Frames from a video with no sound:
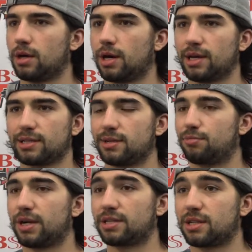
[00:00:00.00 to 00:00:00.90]
I guess
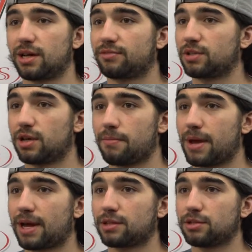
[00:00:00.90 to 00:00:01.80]
impressed enough to come
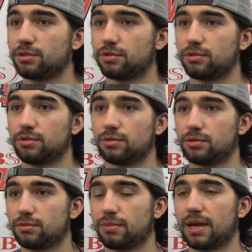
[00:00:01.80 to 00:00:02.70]
back to
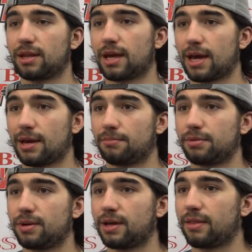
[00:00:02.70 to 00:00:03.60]
main
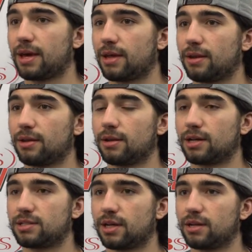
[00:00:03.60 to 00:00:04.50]
camp, and then
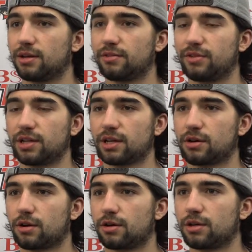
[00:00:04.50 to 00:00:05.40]
I signed an affiliate
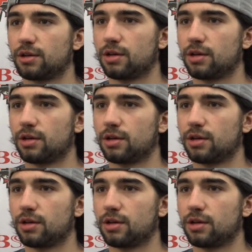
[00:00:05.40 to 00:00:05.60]
card.